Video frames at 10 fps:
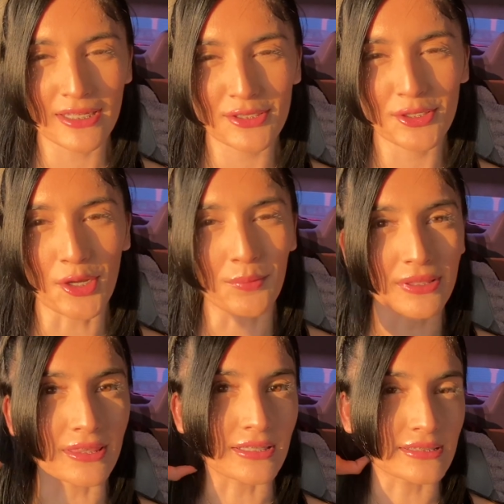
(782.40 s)
to go with
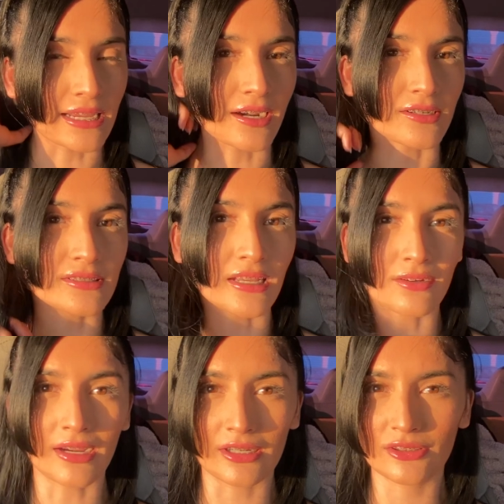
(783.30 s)
this hairstyle
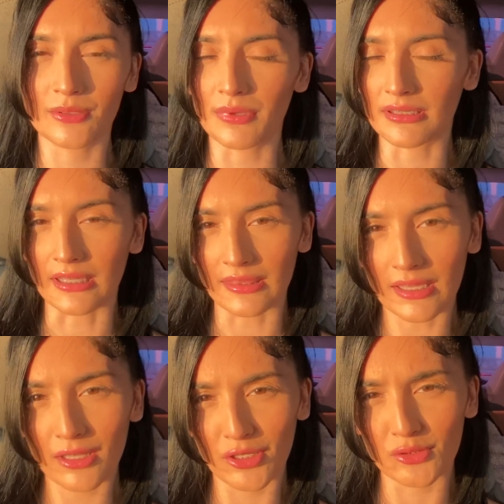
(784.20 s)
actually because I think it
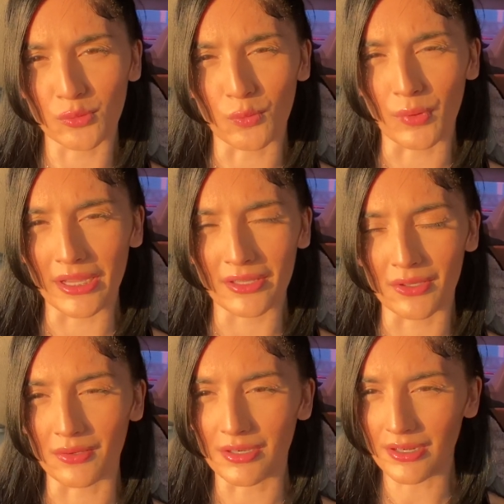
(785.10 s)
looks way
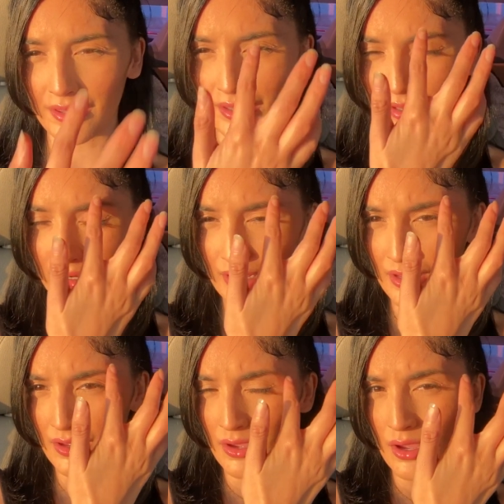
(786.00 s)
cuter than
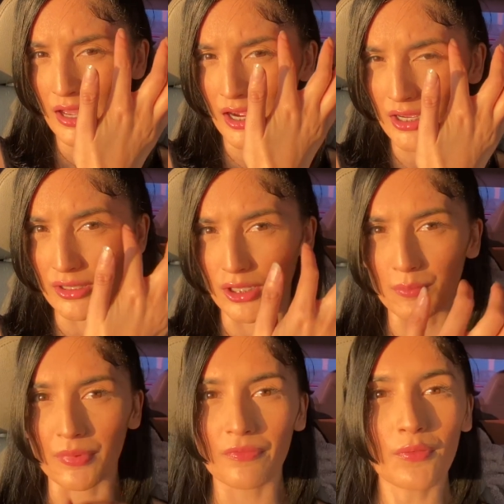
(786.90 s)
how it looked
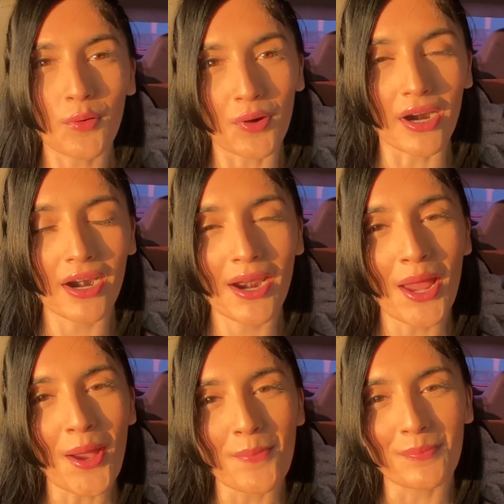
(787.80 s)
before.
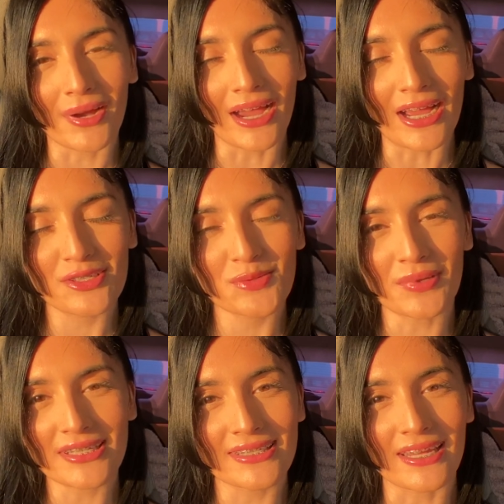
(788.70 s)
But I just want to
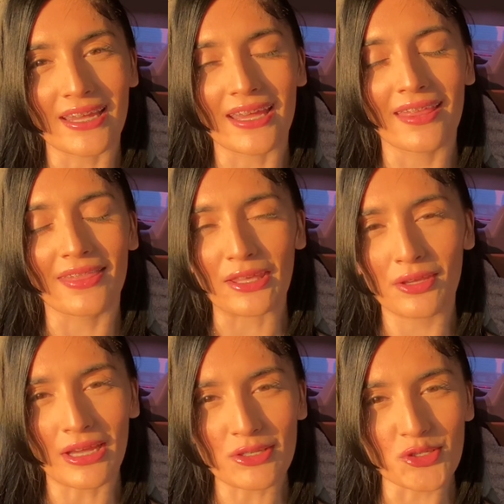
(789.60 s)
say thank you
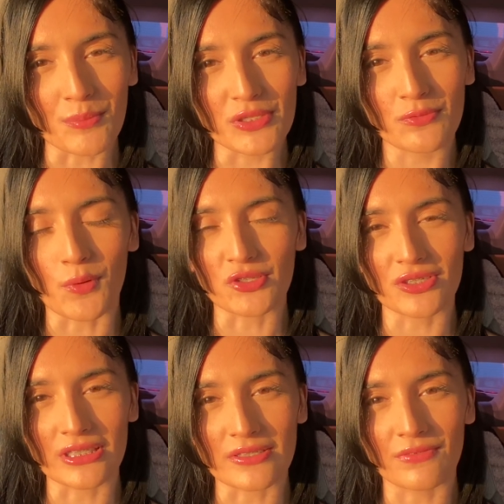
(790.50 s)
guys so much for watching
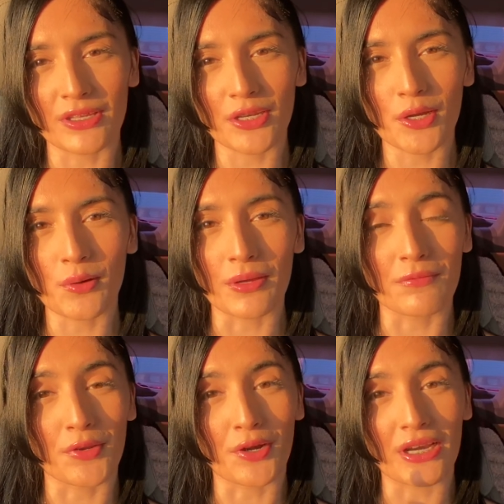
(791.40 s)
this video. If
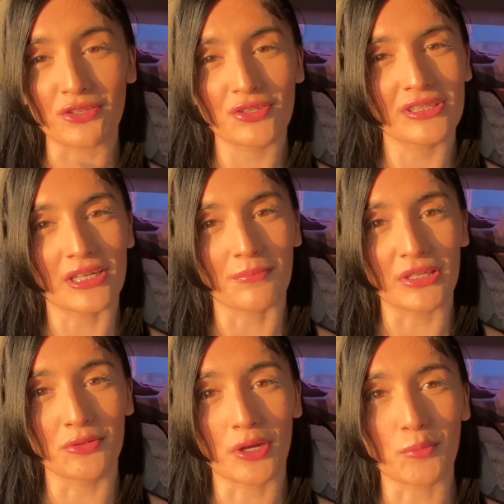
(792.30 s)
you're interested in me
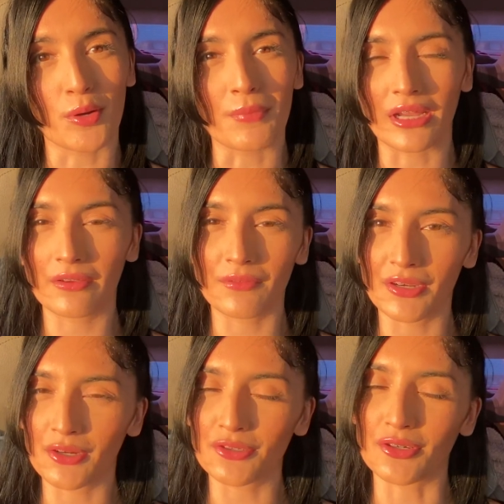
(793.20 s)
doing more makeup
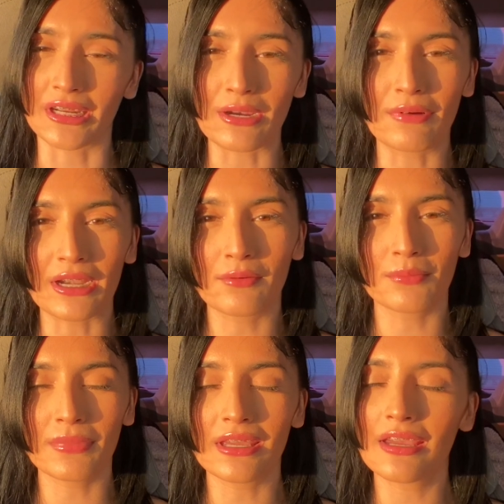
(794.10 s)
videos or get ready with
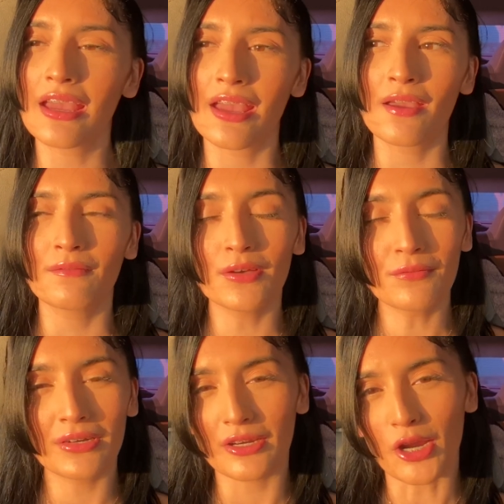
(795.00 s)
me, feel
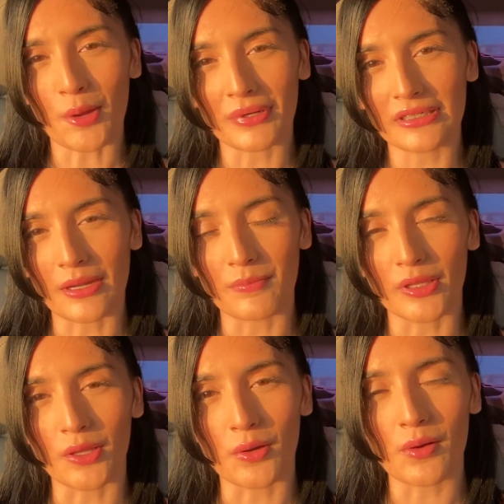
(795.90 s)
free to comment down
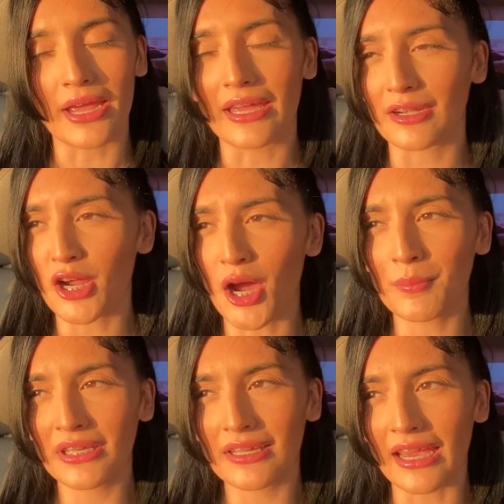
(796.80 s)
below and
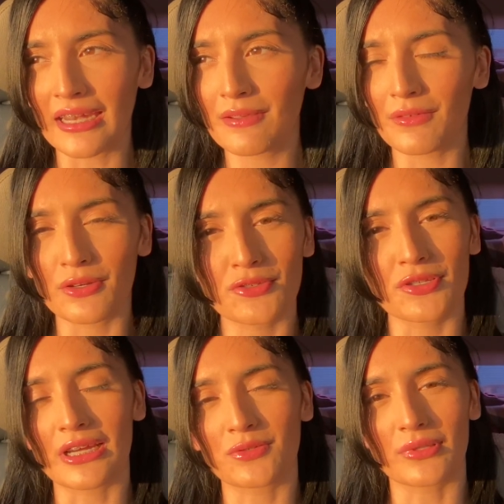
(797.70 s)
comment any videos you
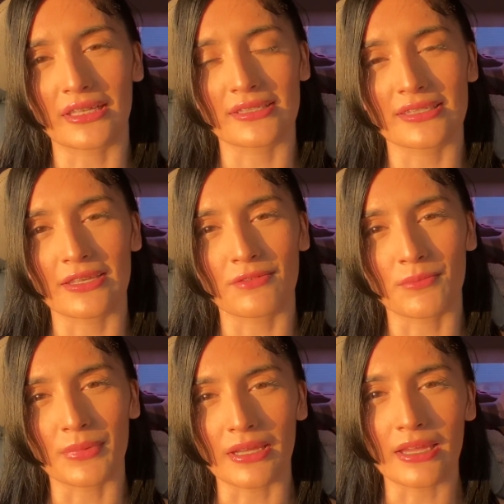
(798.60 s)
guys would like to see from
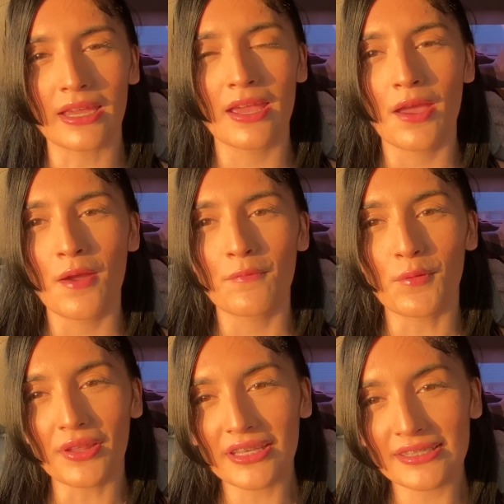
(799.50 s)
me for
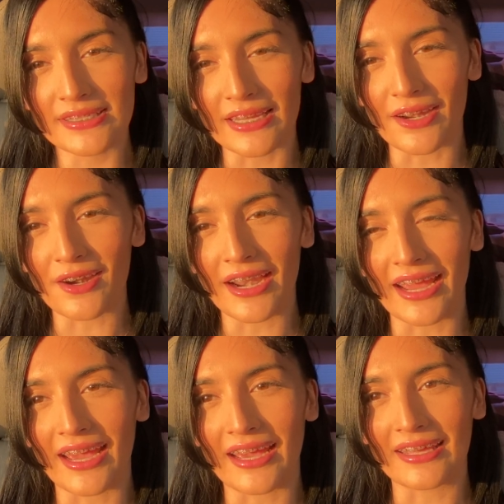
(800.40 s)
this year.
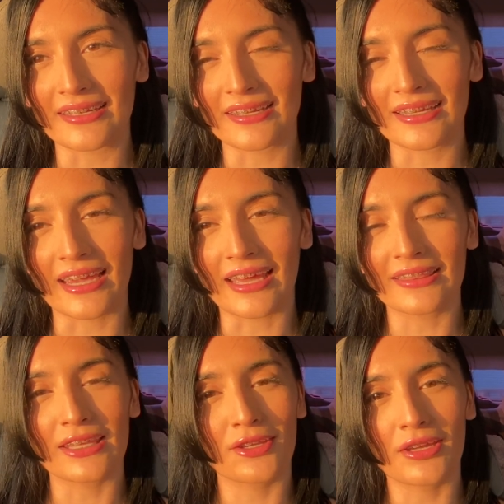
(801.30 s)
And again,
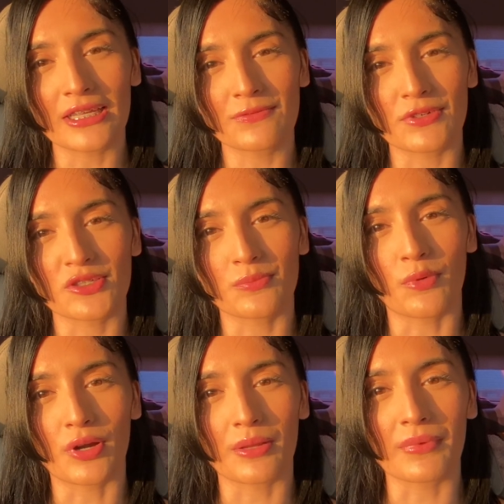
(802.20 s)
thank you guys for
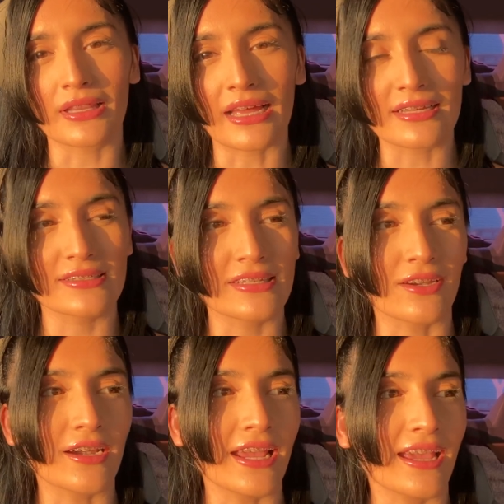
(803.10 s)
supporting me last
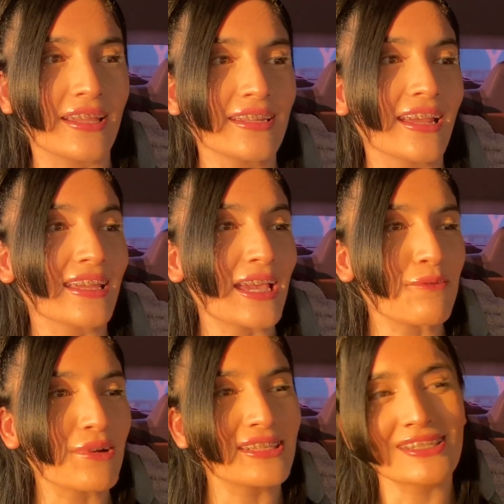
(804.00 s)
year, and I can't
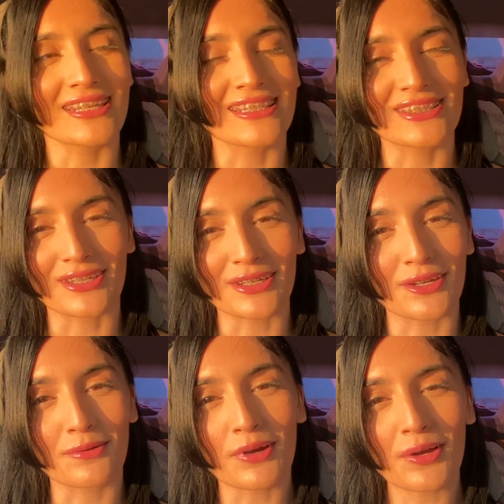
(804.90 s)
wait to continue to
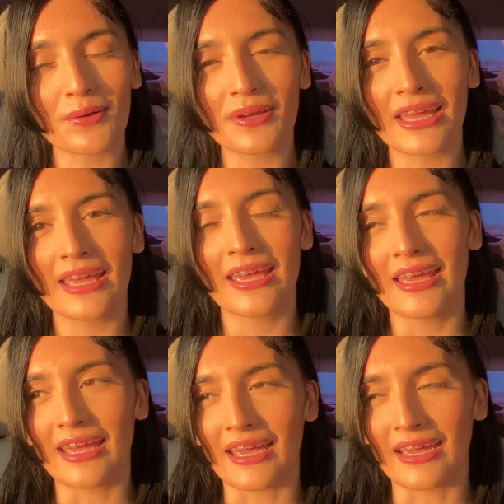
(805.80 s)
grow
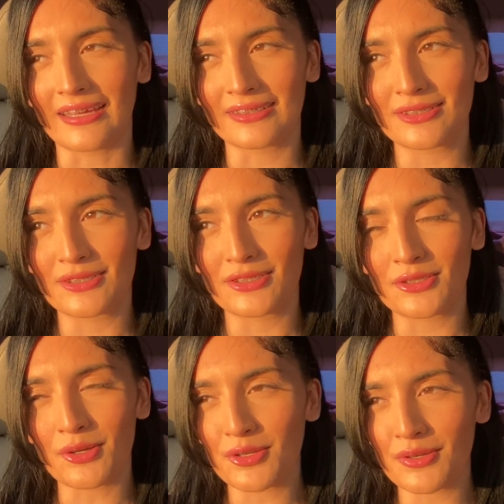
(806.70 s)
and to show
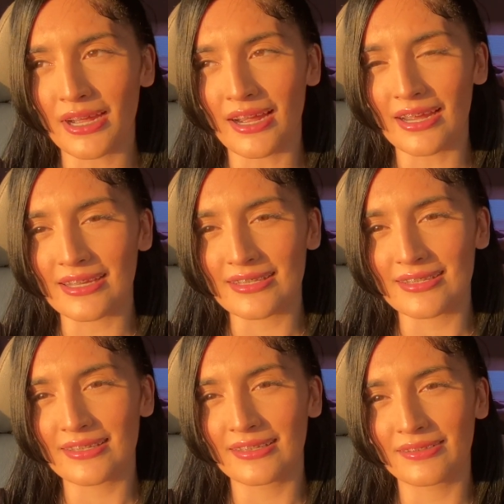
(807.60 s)
you
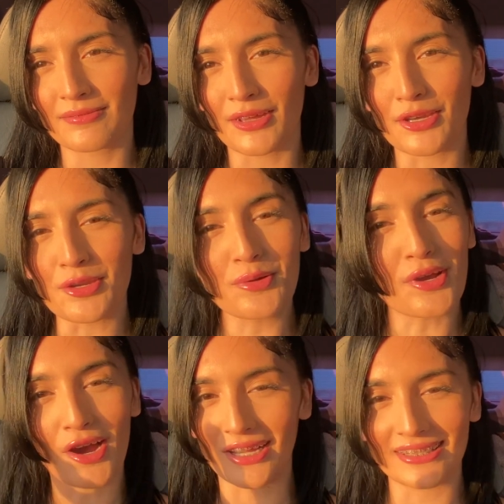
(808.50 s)
guys new
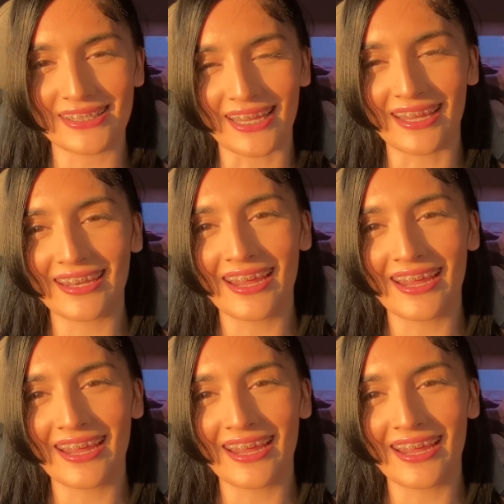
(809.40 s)
content.